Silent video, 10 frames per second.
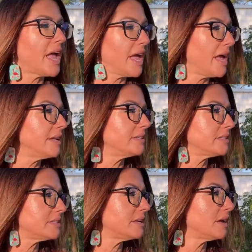
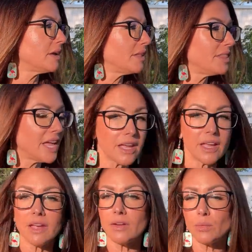and
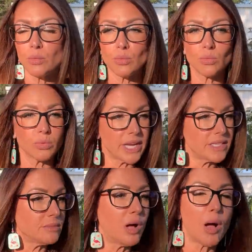they
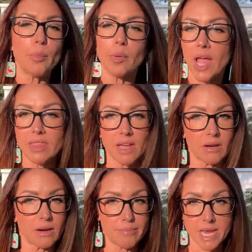raise them up, and they
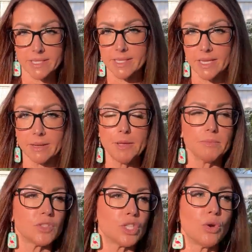are amazing.
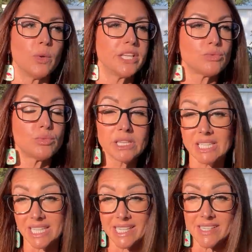So it's
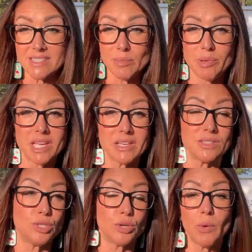really nice
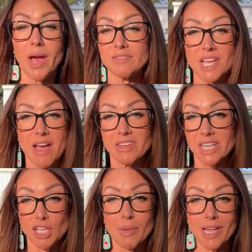because you don't have to have
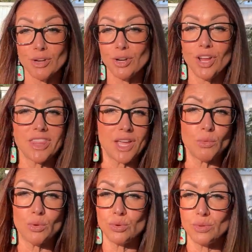an incubator. They
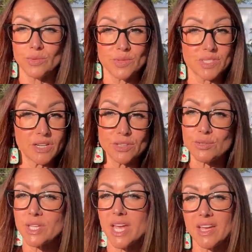will sit on
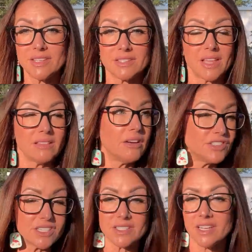those eggs. They
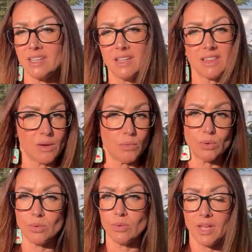love to sit. They
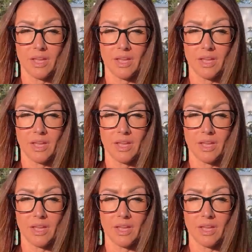will,